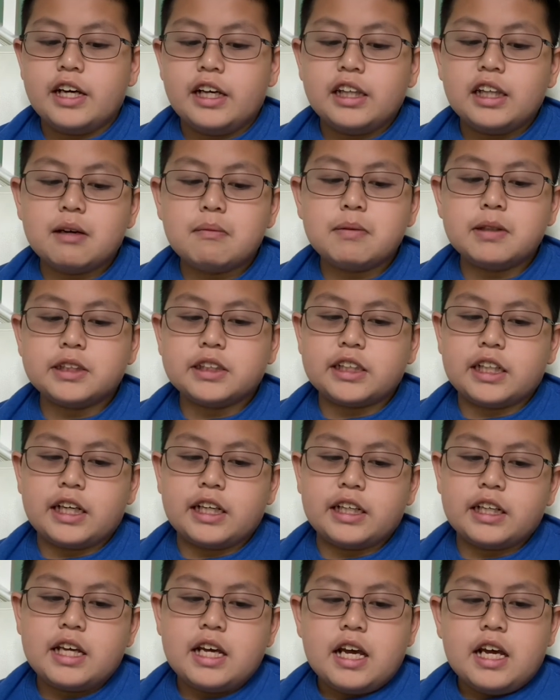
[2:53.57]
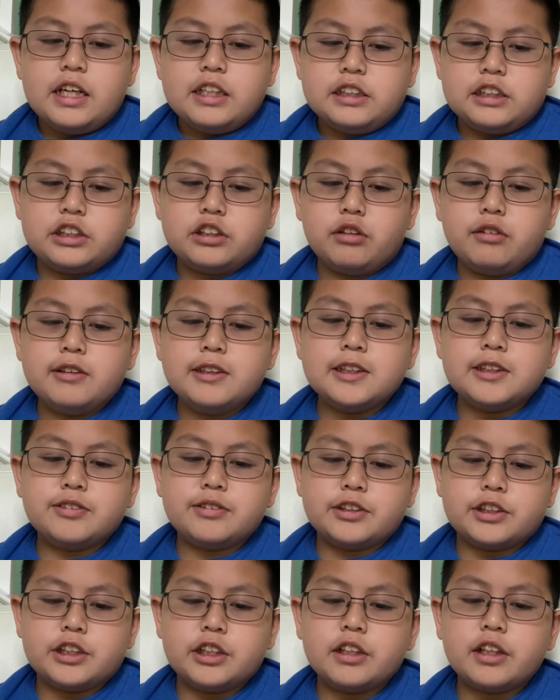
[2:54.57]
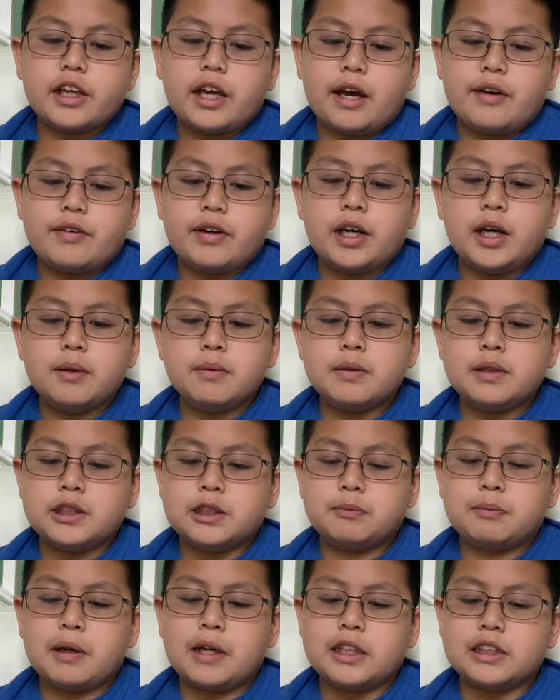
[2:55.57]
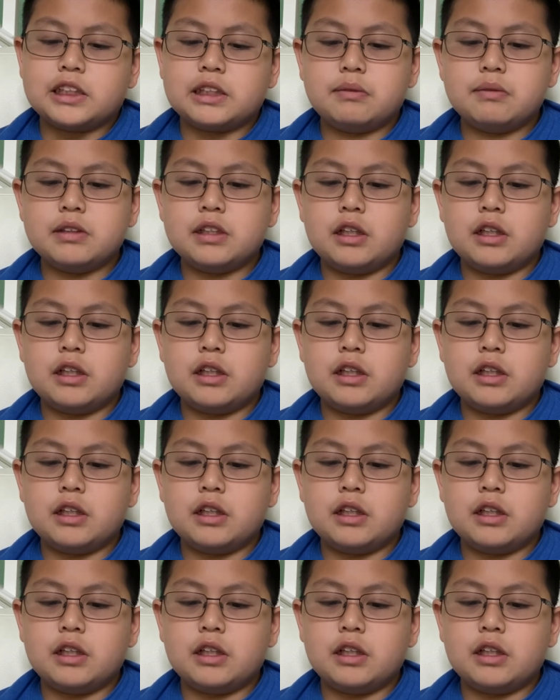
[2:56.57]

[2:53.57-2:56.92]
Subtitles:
Number 10, stories from Chile have helped inspire some of